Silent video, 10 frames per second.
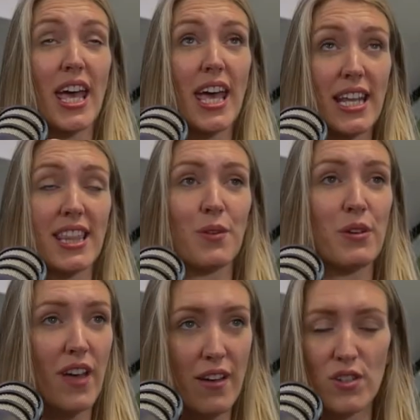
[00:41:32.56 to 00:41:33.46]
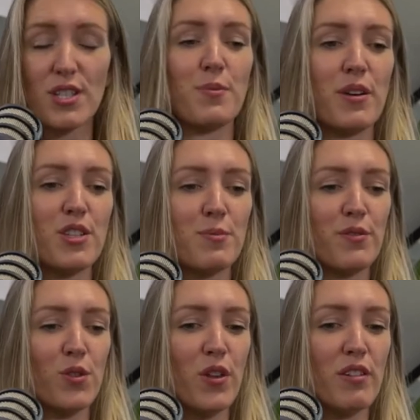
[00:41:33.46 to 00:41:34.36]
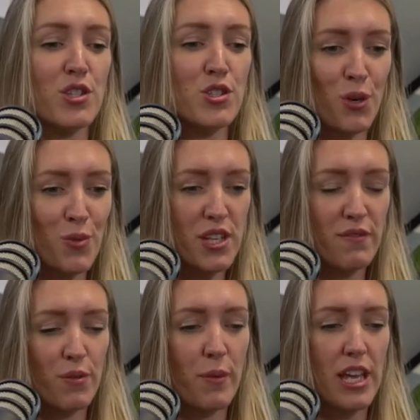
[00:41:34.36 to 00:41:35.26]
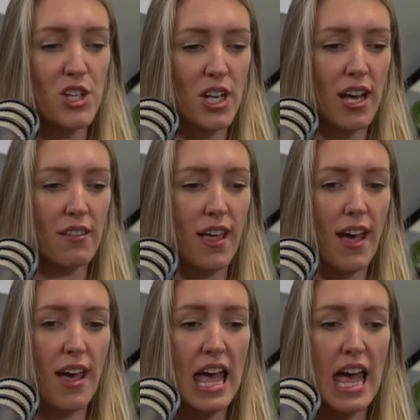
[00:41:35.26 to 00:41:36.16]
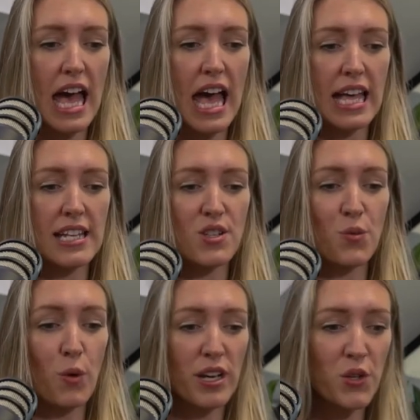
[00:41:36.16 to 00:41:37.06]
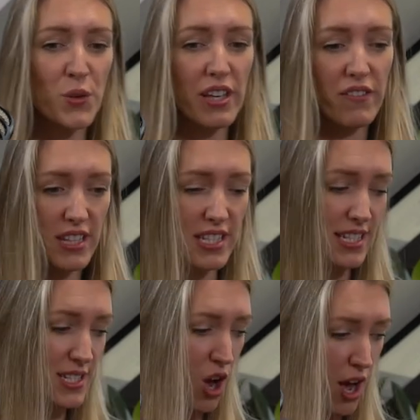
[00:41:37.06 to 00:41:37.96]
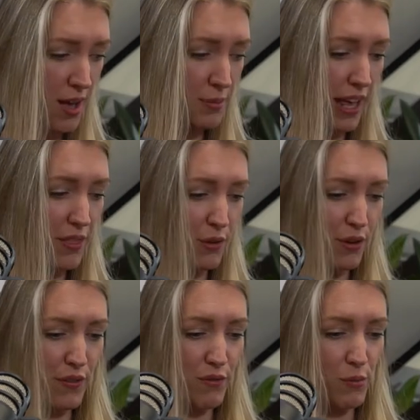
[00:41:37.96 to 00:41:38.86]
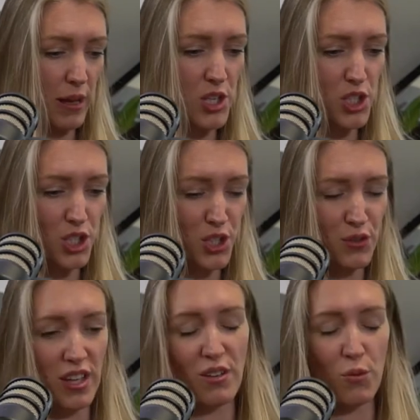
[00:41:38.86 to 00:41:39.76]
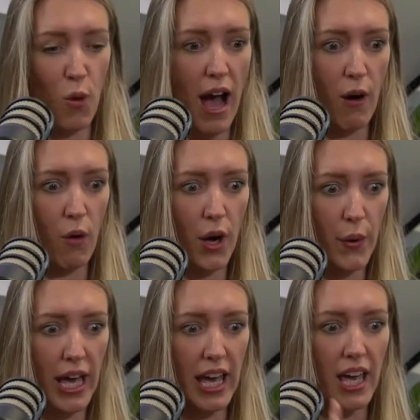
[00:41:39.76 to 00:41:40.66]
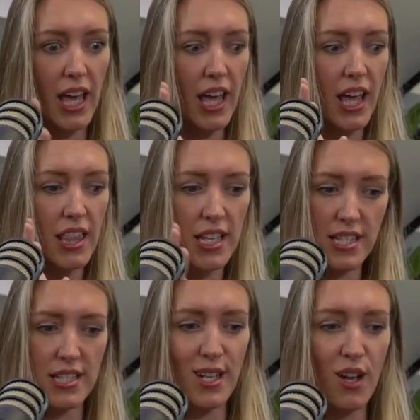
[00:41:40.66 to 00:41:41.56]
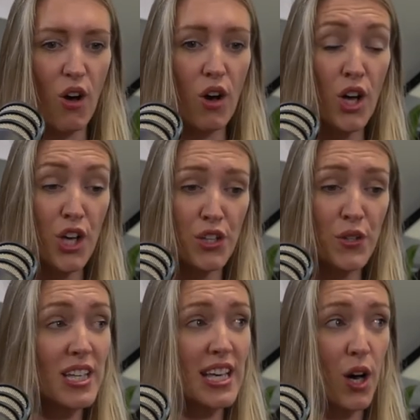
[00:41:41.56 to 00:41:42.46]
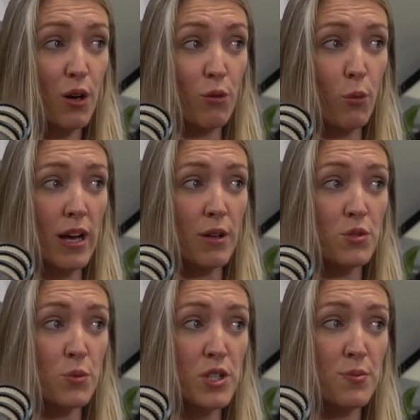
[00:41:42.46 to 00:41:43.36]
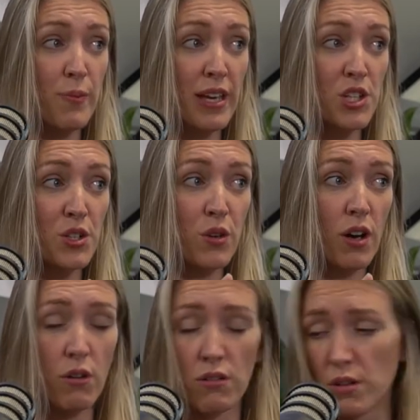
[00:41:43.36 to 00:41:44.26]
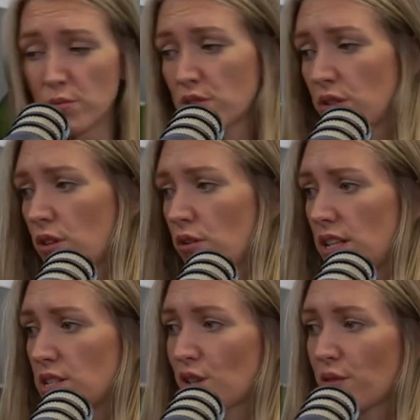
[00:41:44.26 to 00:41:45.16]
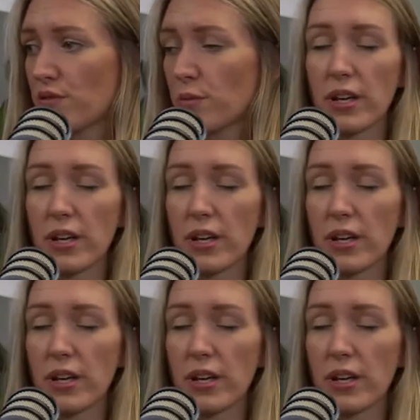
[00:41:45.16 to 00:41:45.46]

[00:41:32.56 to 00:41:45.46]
anything we've ever experienced before. There is so much information out there. And when you're given this entire plethora of information and you think, wow, okay, this is a lot, you can get overwhelmed, which makes you go, oh, I'm just going to go on Instagram